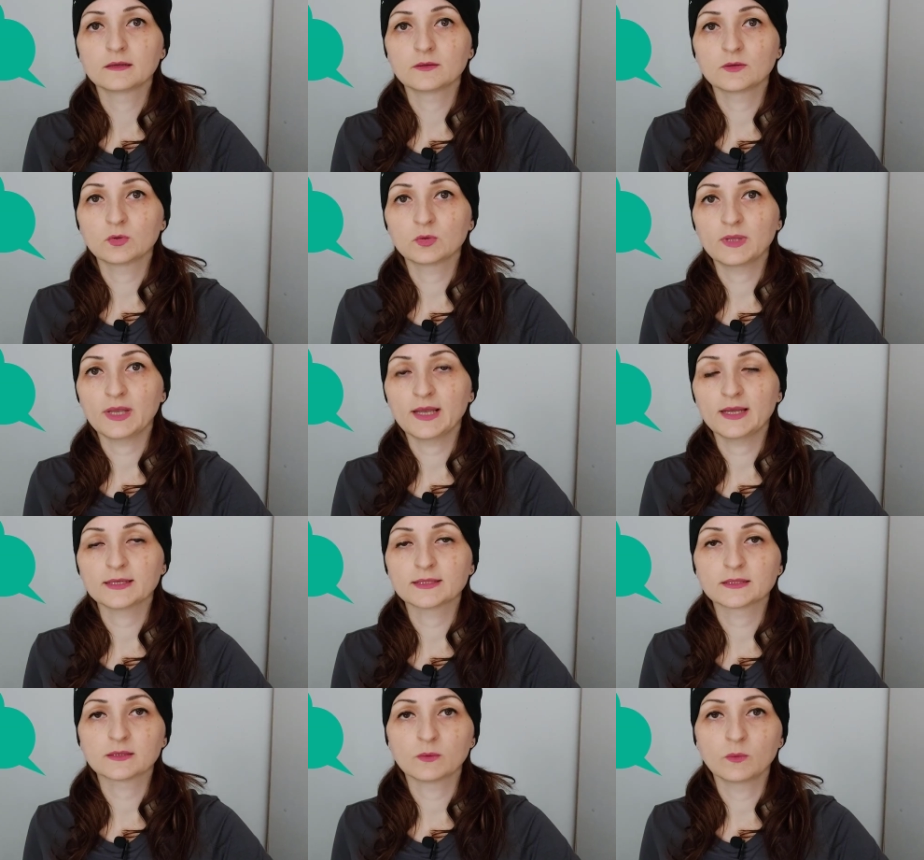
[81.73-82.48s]

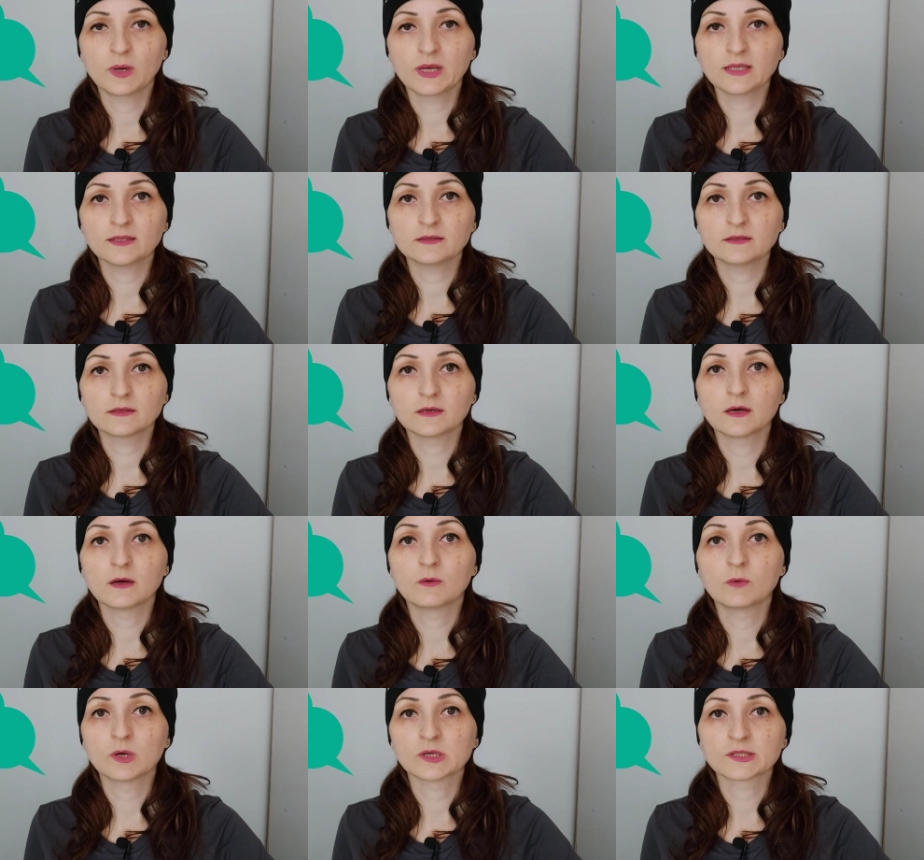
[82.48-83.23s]
Today's wind
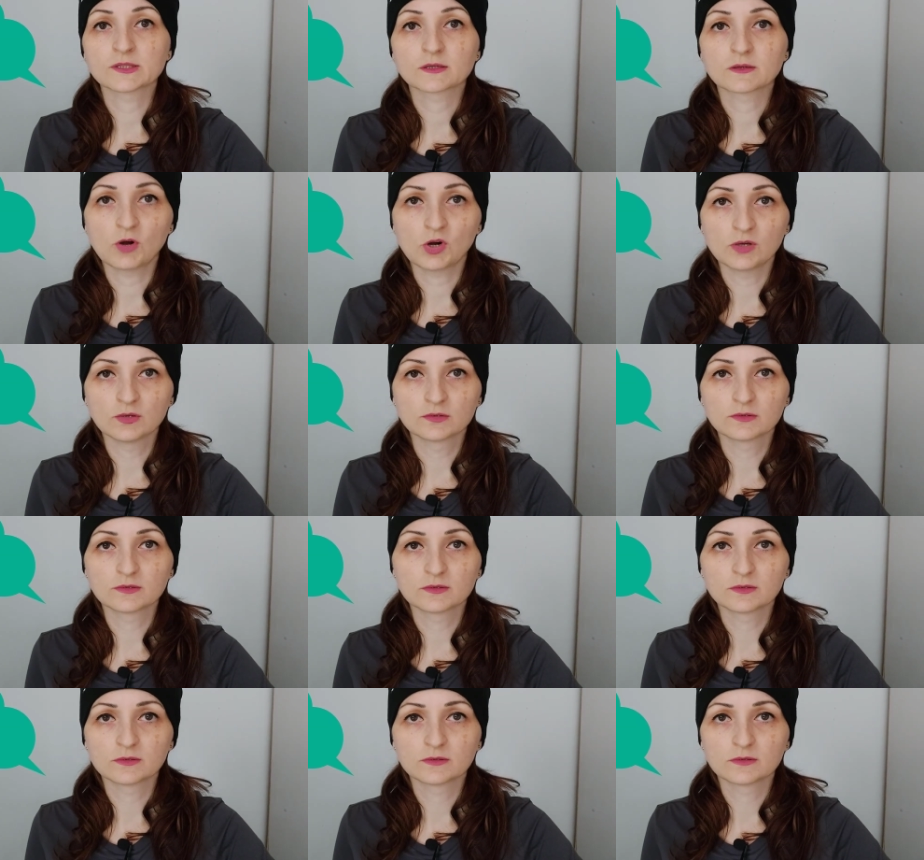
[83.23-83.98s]
was
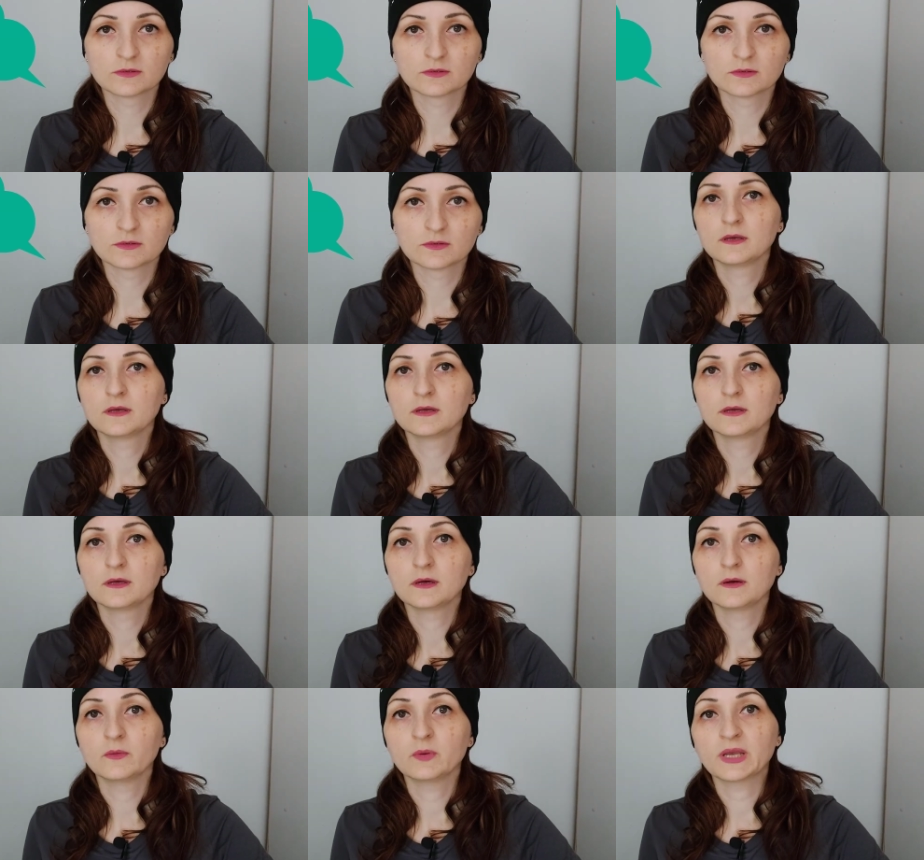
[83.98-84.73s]
cold.
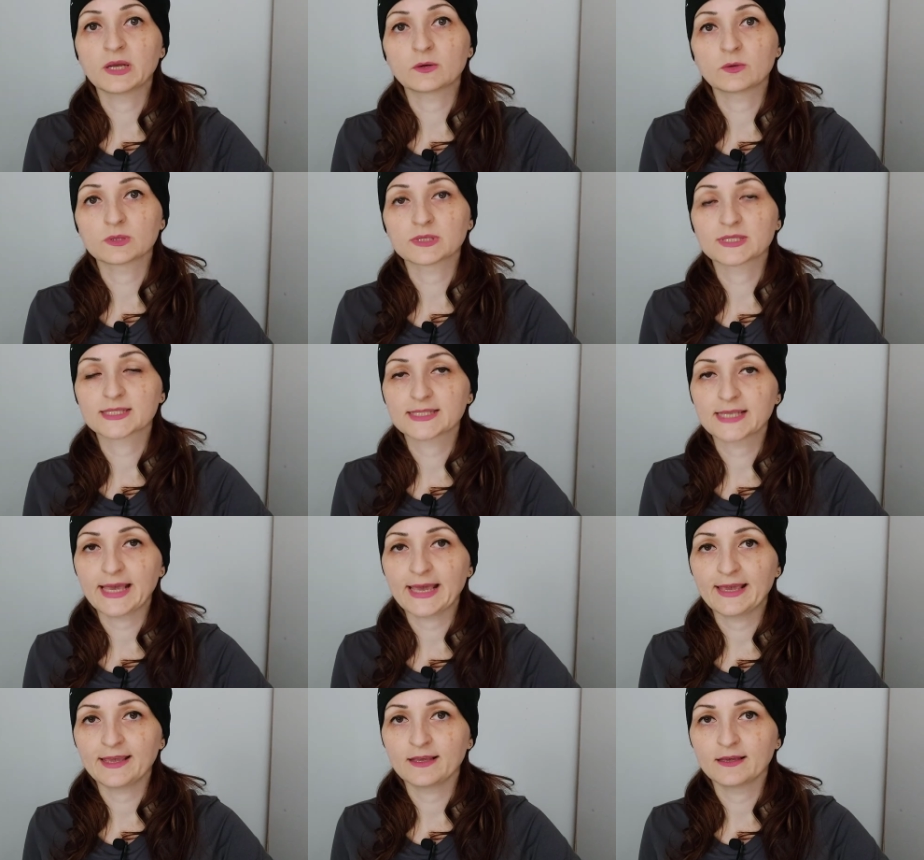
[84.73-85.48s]
We could
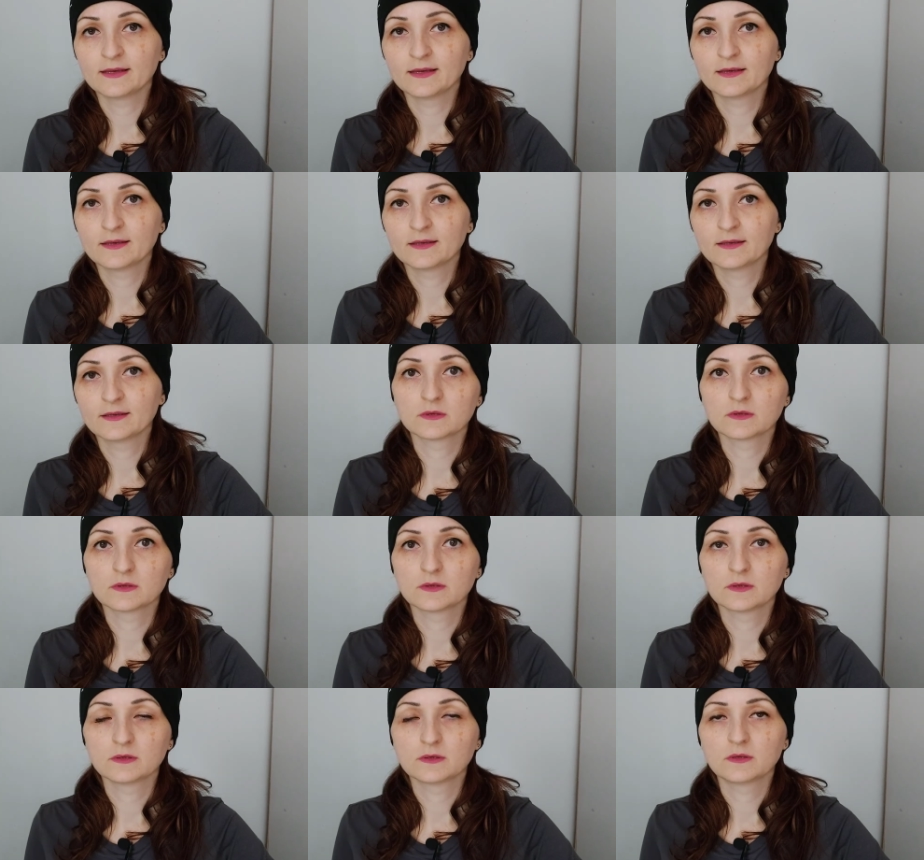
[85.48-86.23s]
say,
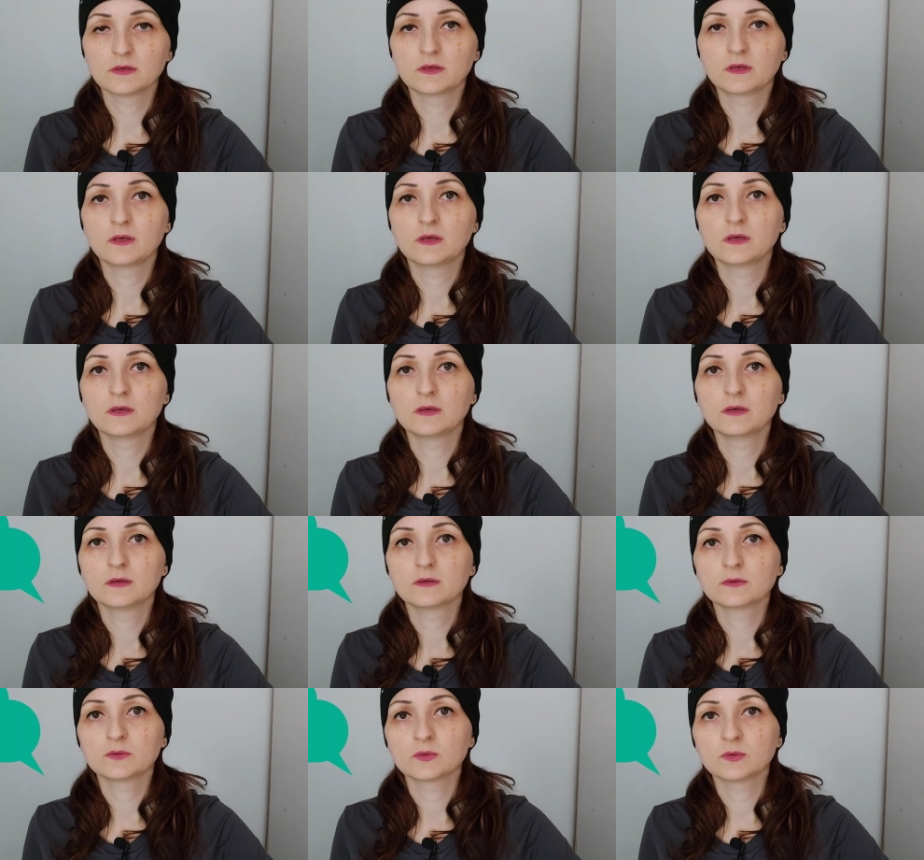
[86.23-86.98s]

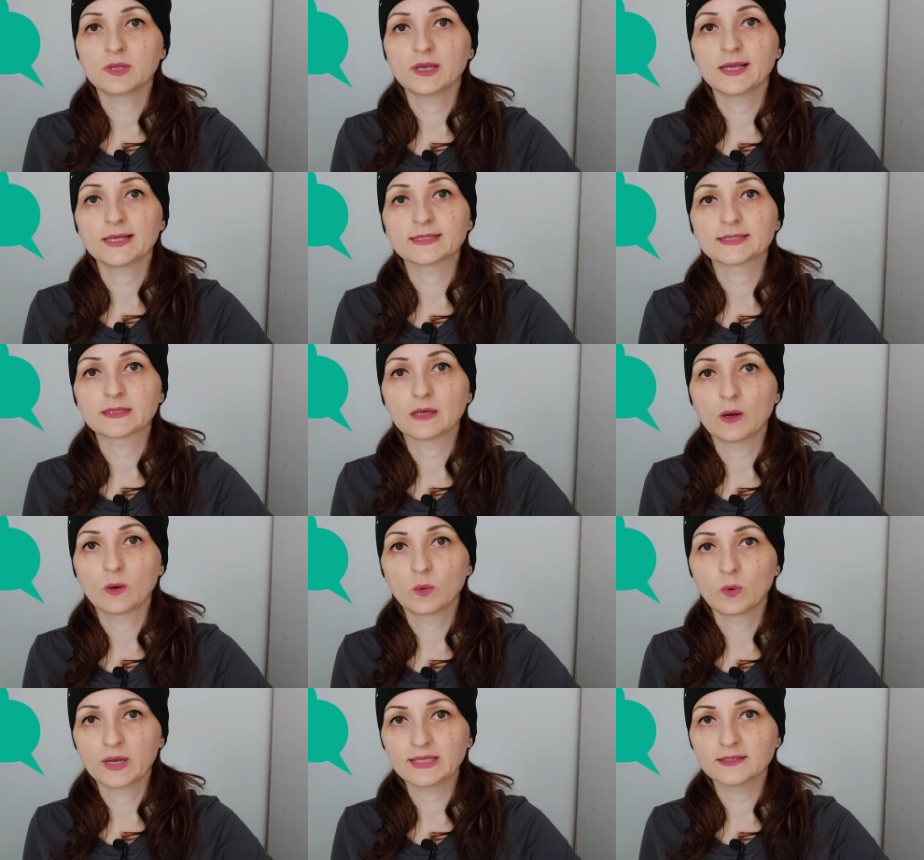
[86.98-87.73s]
Today's
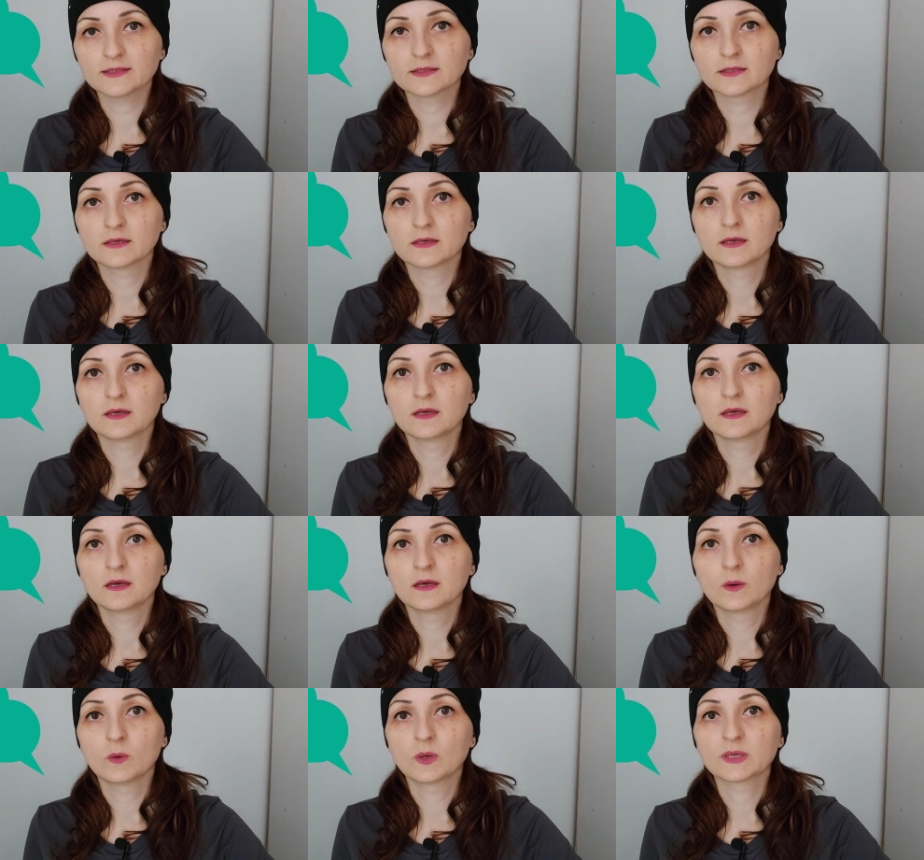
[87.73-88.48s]
wind
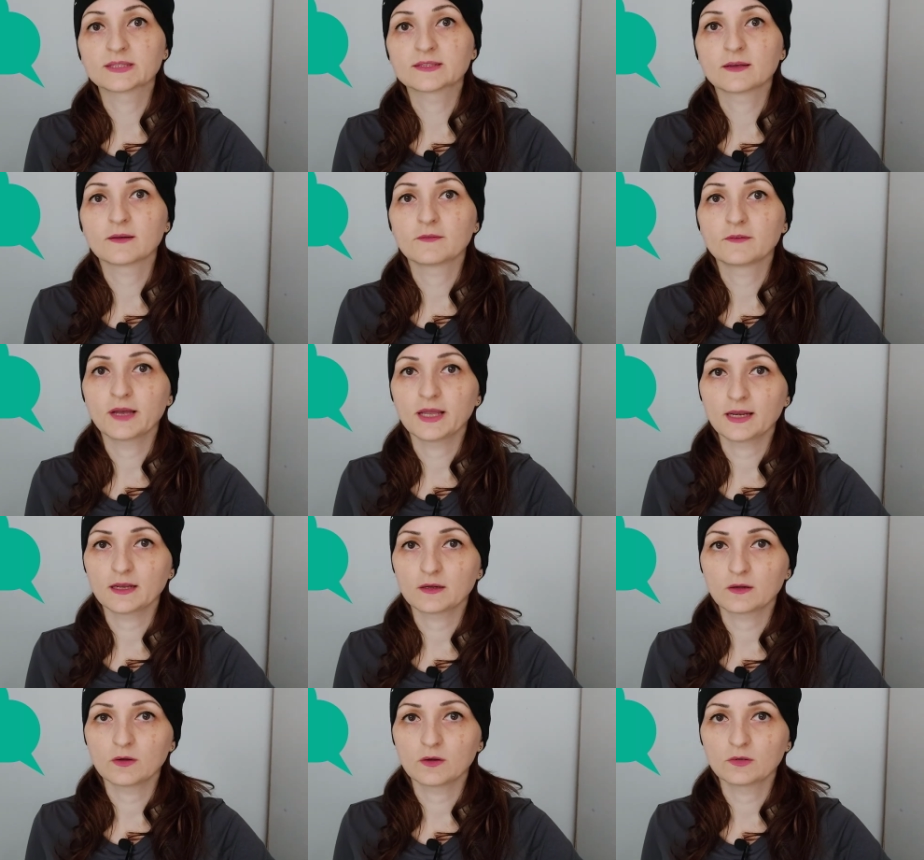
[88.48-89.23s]
was
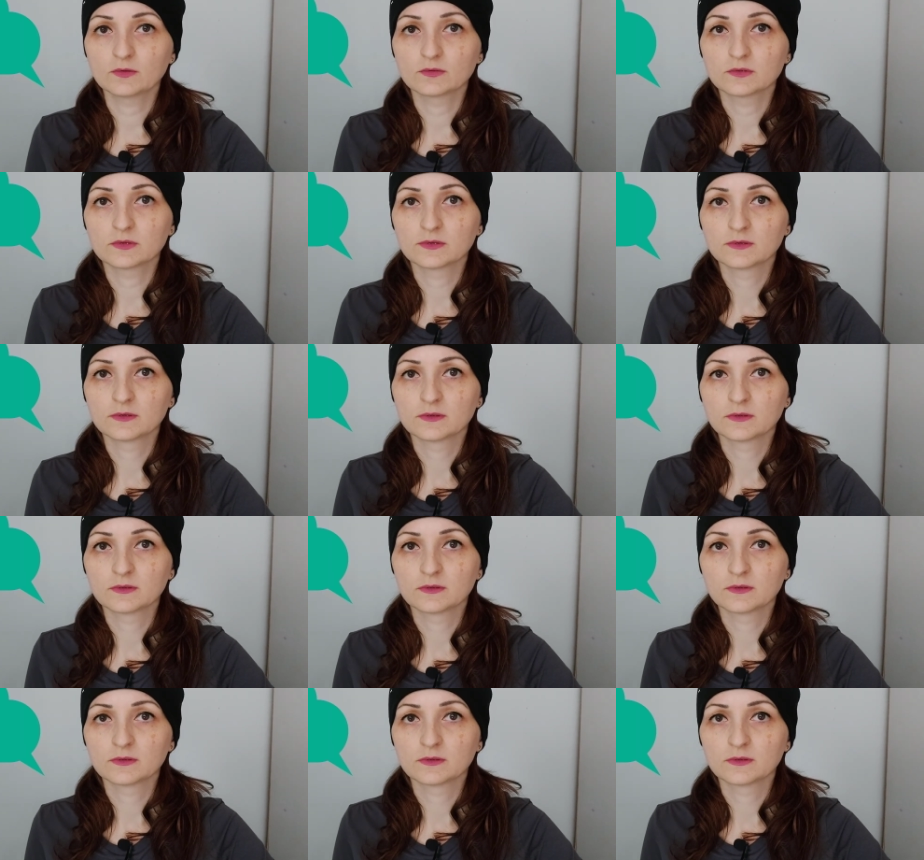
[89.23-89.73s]
very cold.